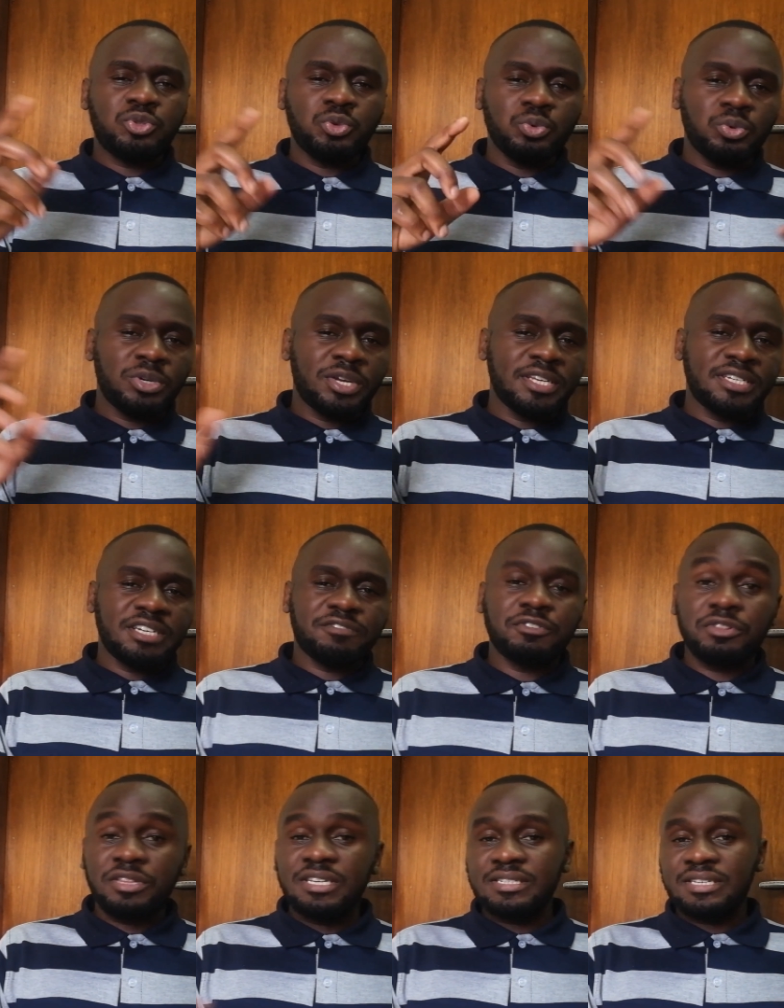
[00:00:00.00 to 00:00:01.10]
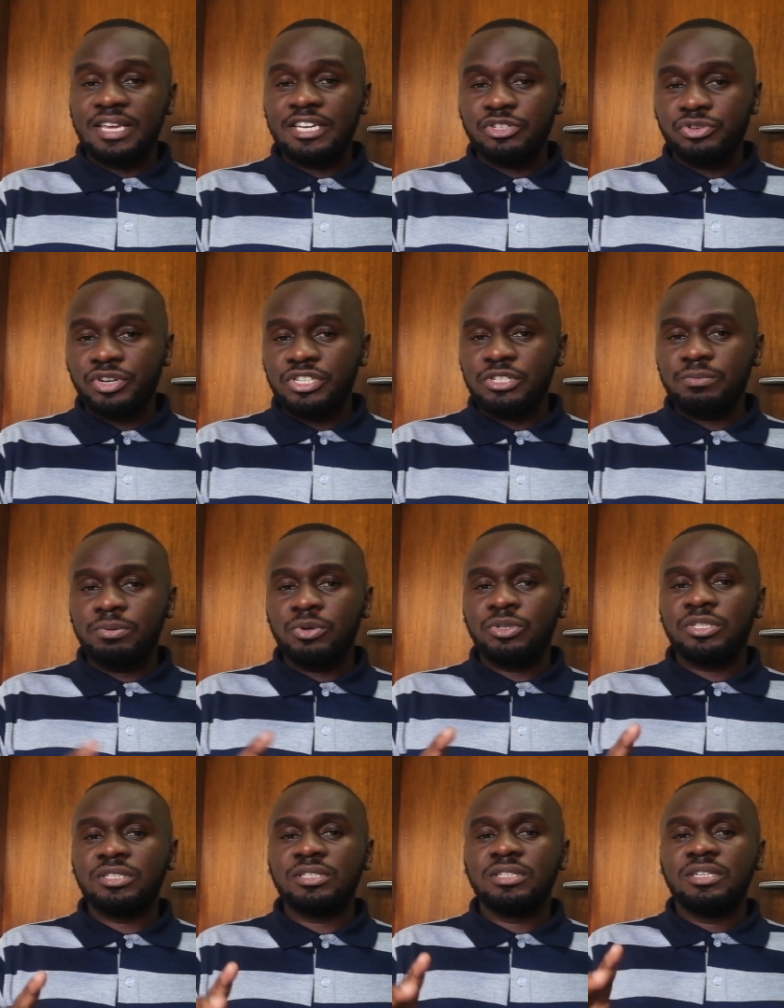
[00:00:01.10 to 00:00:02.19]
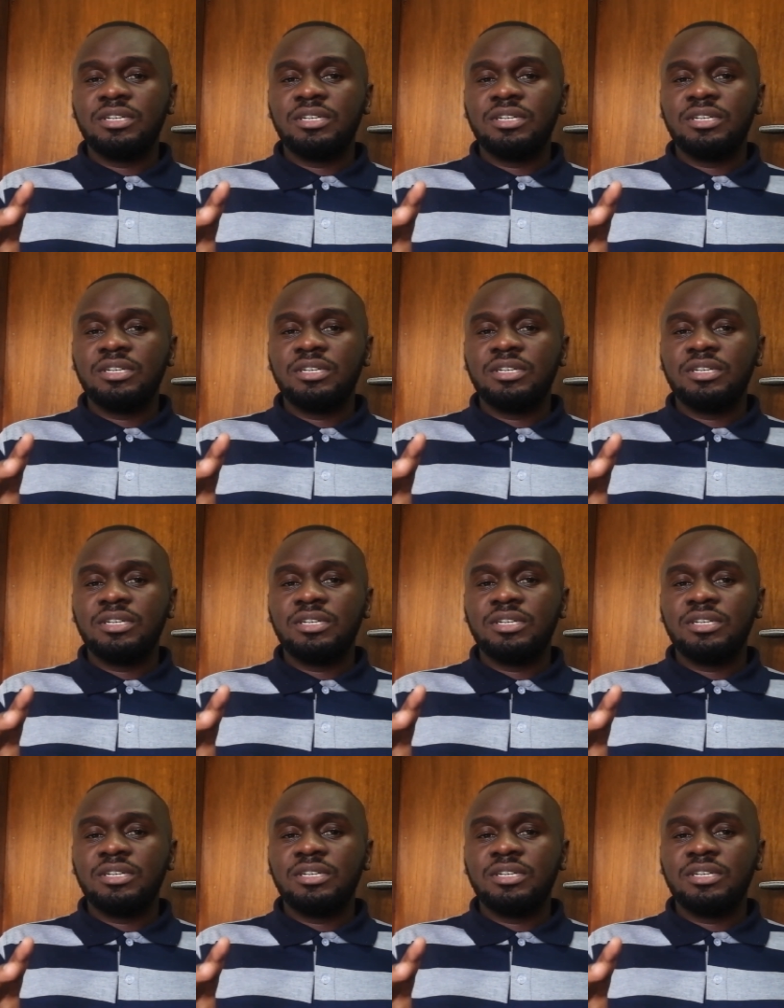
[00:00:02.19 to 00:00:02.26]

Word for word: to cater for things like transport,